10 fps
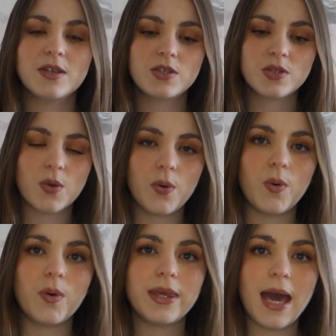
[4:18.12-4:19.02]

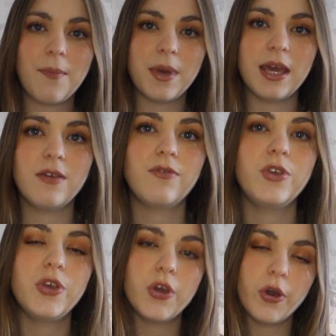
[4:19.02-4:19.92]
So yeah,
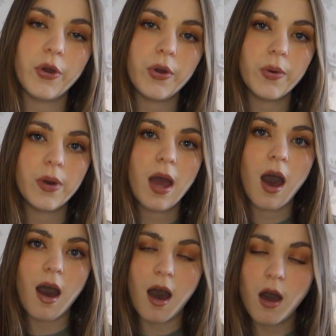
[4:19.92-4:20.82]
if you
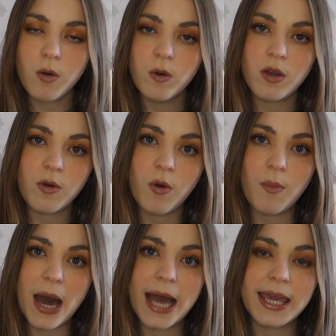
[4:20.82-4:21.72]
are going to go
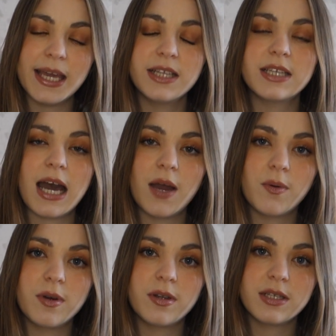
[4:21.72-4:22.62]
and buy it, I
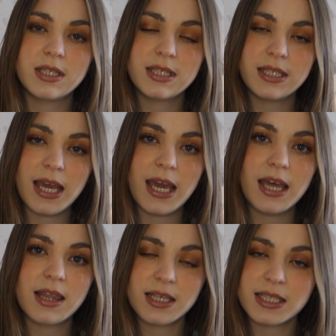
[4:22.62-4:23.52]
would
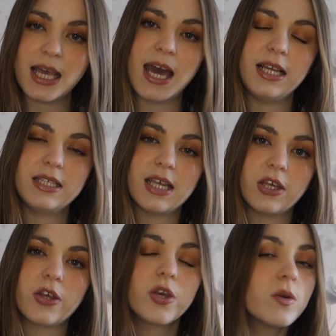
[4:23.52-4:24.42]
stay the size
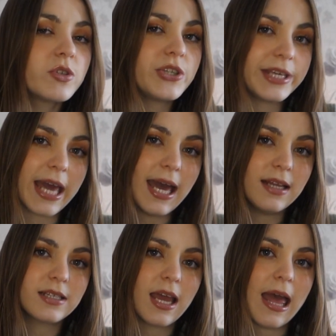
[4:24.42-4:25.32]
that you usually
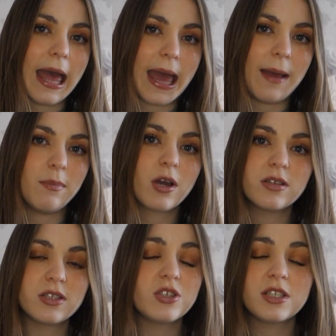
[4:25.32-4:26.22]
get,
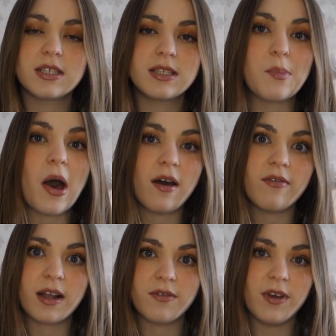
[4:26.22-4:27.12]
because it just is a
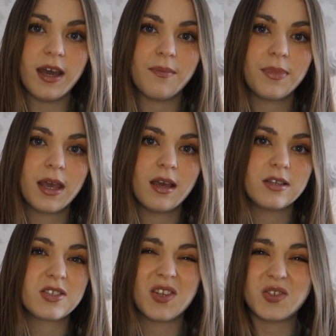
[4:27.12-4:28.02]
perfect fit.
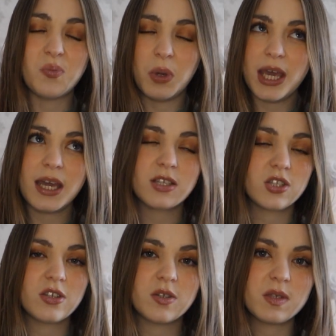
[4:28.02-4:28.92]
It's not too big,
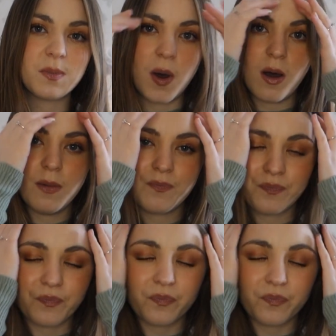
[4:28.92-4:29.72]
it's not too small,